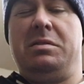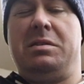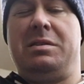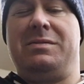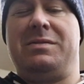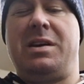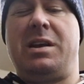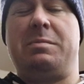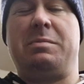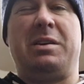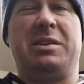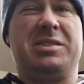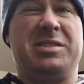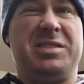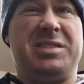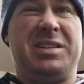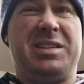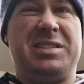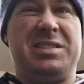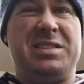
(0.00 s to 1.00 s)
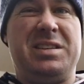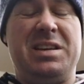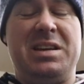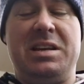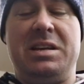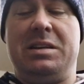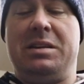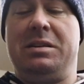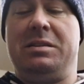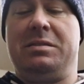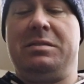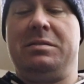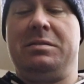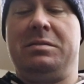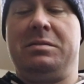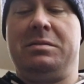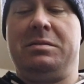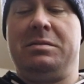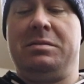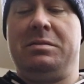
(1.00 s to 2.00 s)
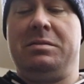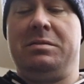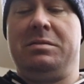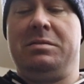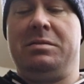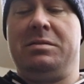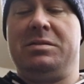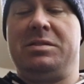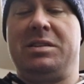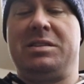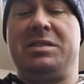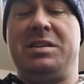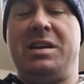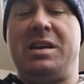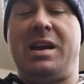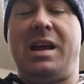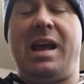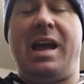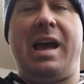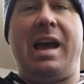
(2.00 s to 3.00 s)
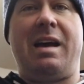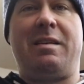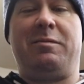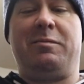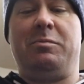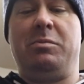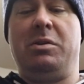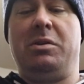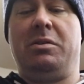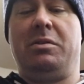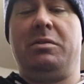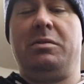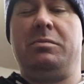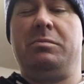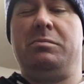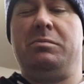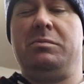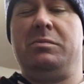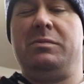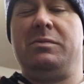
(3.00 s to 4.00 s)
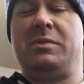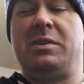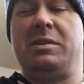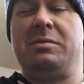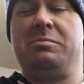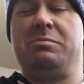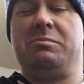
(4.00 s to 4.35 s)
I've got about sixteen. sixteen and a half mil, if I